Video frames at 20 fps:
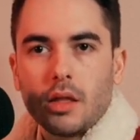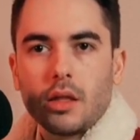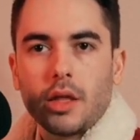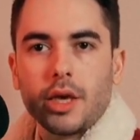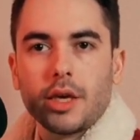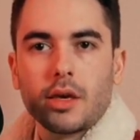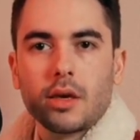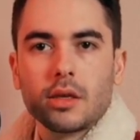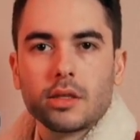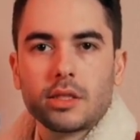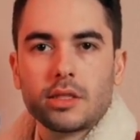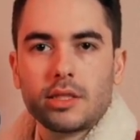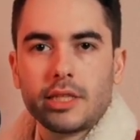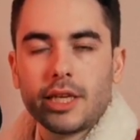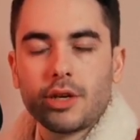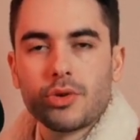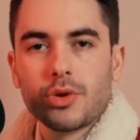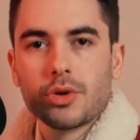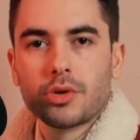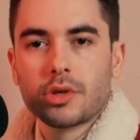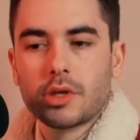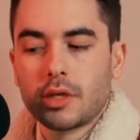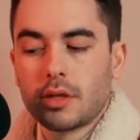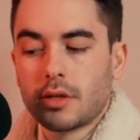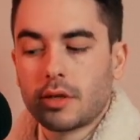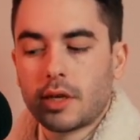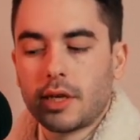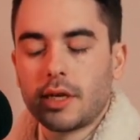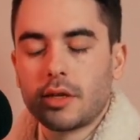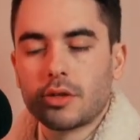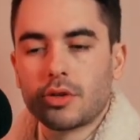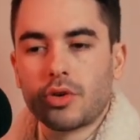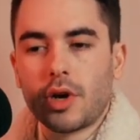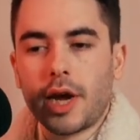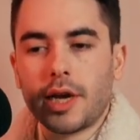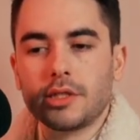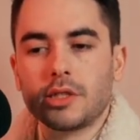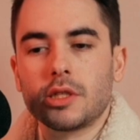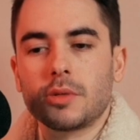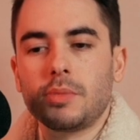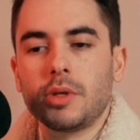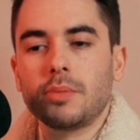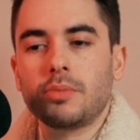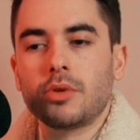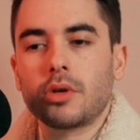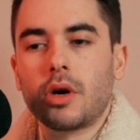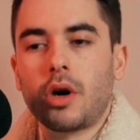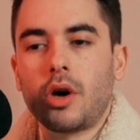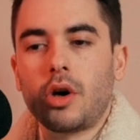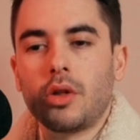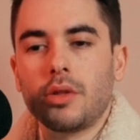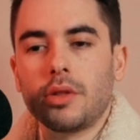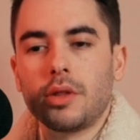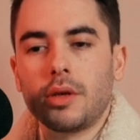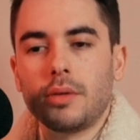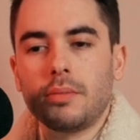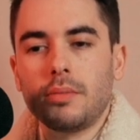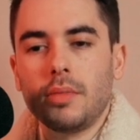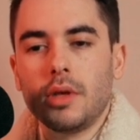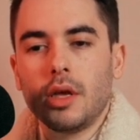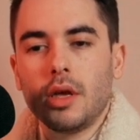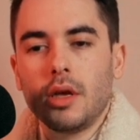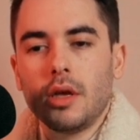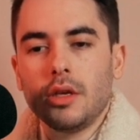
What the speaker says: like serial killer eyes, as people call them.